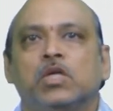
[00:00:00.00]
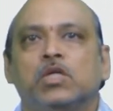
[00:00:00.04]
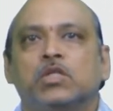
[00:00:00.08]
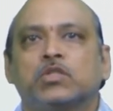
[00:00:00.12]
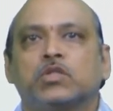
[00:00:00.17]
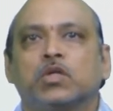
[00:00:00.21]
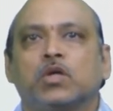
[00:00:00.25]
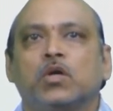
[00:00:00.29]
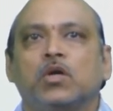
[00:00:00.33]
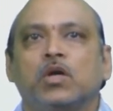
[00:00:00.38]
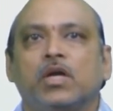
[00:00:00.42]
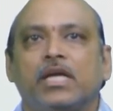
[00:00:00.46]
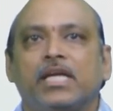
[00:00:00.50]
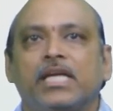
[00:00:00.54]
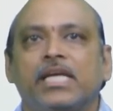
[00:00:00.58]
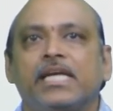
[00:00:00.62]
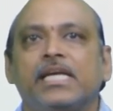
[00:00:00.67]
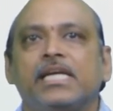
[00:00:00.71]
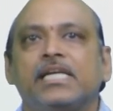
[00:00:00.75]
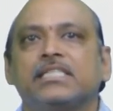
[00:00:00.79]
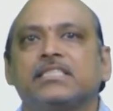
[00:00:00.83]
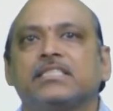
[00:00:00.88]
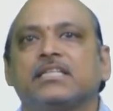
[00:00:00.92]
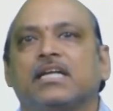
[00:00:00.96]
So,
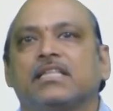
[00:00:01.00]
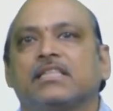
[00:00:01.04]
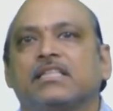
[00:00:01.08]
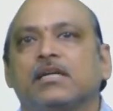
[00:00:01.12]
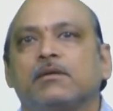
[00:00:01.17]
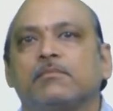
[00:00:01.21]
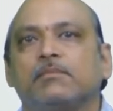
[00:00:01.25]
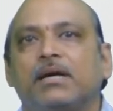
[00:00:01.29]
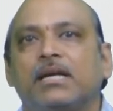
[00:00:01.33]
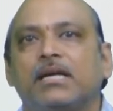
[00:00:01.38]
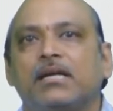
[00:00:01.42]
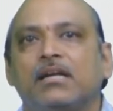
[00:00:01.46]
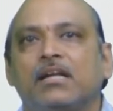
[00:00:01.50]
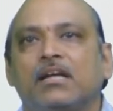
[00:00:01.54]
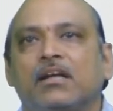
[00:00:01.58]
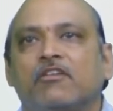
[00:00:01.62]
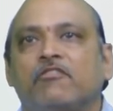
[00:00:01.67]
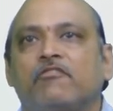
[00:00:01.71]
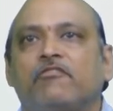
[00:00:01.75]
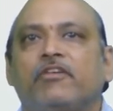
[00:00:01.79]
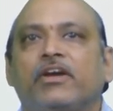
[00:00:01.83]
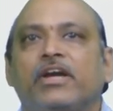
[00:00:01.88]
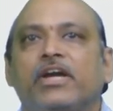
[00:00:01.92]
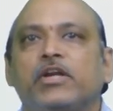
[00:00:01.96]
E is nothing but
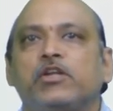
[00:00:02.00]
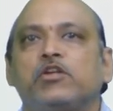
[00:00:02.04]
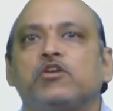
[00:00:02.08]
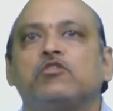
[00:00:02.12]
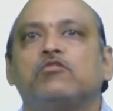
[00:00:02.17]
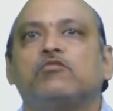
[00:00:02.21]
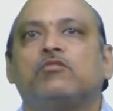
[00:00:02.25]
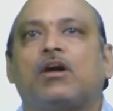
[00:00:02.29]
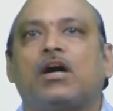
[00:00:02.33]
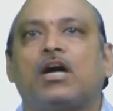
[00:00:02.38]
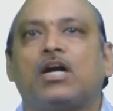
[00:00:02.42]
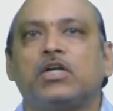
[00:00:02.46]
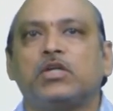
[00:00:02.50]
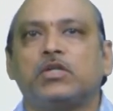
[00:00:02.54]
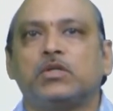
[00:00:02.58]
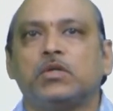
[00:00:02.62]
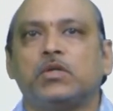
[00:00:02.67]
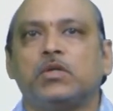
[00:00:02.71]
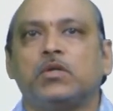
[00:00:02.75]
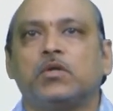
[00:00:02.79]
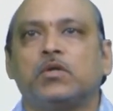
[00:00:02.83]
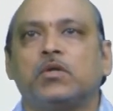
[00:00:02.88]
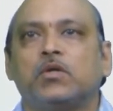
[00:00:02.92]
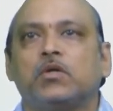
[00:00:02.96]
where you want to
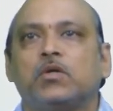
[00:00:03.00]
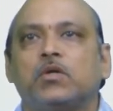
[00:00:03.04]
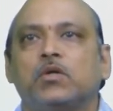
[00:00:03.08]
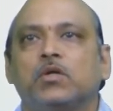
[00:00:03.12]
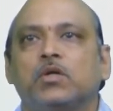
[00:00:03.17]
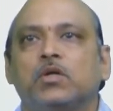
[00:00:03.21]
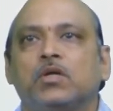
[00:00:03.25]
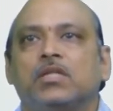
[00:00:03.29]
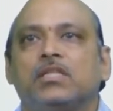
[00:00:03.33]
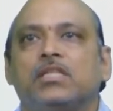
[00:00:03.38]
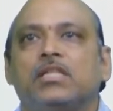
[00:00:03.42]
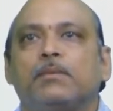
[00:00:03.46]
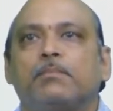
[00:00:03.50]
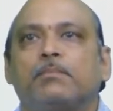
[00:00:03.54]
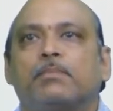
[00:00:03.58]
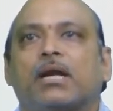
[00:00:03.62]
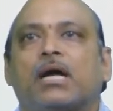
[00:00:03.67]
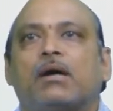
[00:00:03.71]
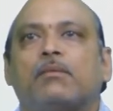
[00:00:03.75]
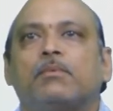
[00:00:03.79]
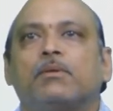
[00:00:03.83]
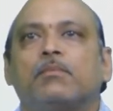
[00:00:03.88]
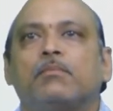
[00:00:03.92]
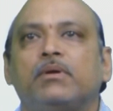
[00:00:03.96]
know the
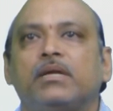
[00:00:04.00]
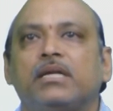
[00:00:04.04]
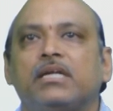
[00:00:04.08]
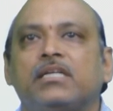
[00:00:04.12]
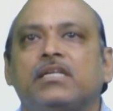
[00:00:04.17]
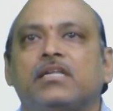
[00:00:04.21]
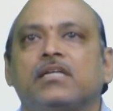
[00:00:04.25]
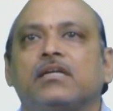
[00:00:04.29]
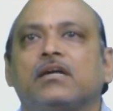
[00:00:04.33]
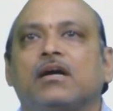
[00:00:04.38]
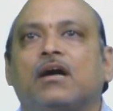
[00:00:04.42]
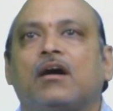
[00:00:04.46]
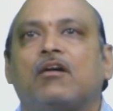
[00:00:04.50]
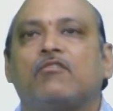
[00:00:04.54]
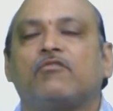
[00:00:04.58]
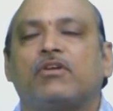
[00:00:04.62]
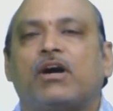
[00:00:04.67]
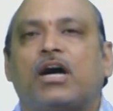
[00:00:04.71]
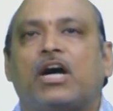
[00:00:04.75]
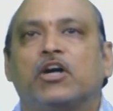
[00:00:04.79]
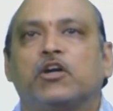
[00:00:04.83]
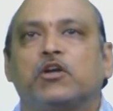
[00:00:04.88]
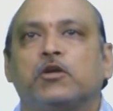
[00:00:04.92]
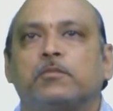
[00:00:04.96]
probability of
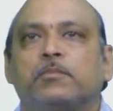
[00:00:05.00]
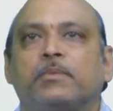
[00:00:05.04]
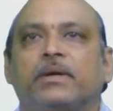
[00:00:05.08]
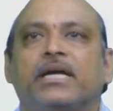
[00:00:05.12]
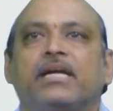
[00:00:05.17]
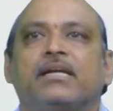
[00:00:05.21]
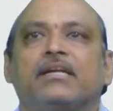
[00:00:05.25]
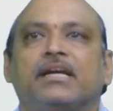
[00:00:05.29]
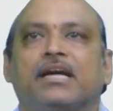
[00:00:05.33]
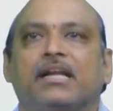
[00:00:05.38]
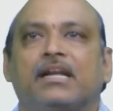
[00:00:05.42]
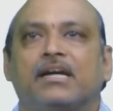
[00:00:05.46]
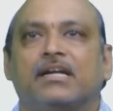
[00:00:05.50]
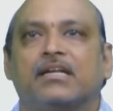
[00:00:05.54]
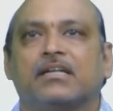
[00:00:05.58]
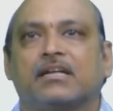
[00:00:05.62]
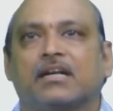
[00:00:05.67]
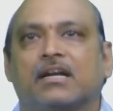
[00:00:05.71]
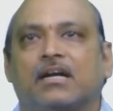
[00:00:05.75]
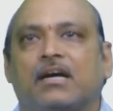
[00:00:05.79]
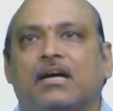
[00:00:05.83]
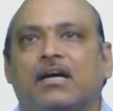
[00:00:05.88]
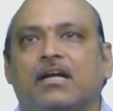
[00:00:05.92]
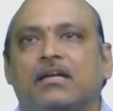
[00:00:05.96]
occupying
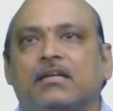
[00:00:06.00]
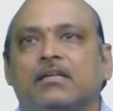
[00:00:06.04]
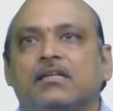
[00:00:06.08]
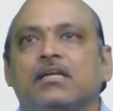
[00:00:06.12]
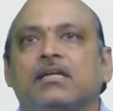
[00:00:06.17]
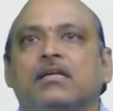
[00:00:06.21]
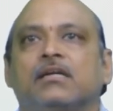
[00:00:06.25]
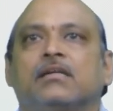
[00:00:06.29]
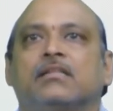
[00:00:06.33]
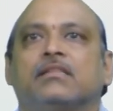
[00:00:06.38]
electron,